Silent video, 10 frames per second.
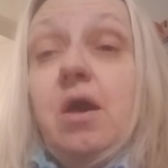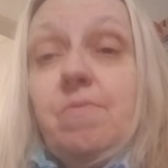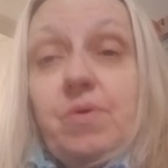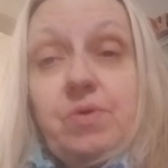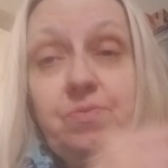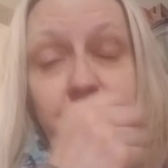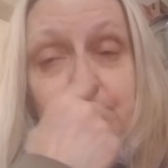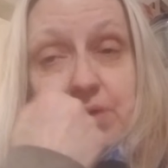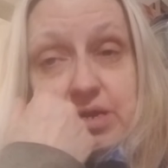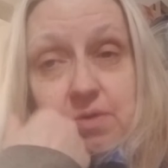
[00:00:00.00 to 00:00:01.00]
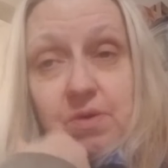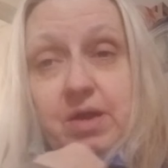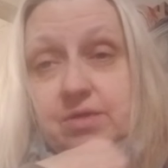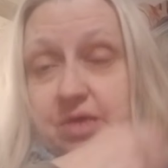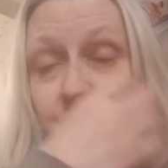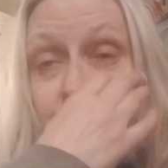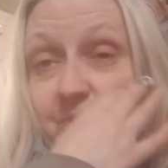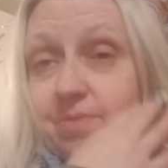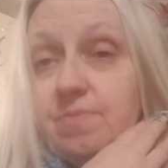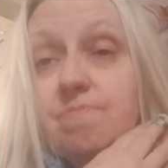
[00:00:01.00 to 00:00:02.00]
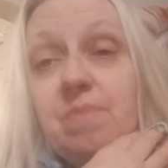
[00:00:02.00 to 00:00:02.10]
but we put money away that was my